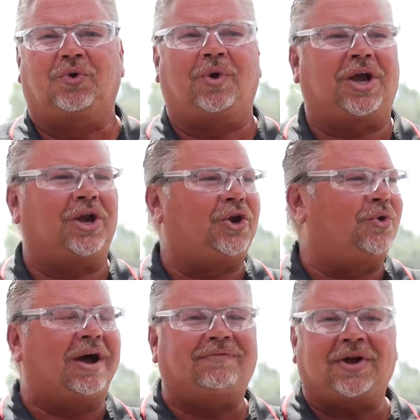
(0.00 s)
we can
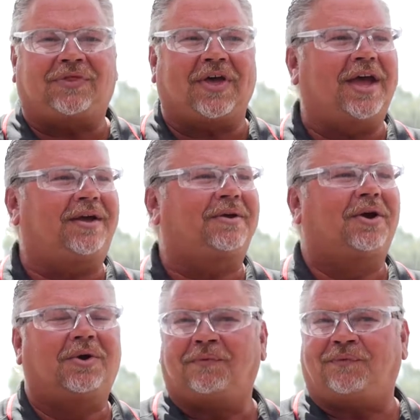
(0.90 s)
do everything
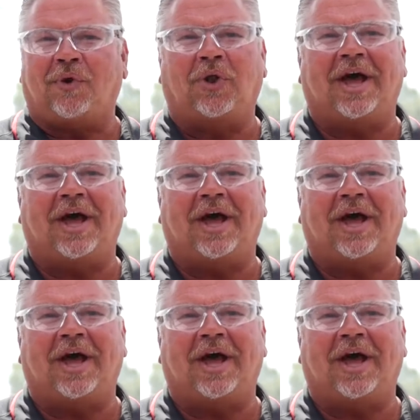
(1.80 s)
full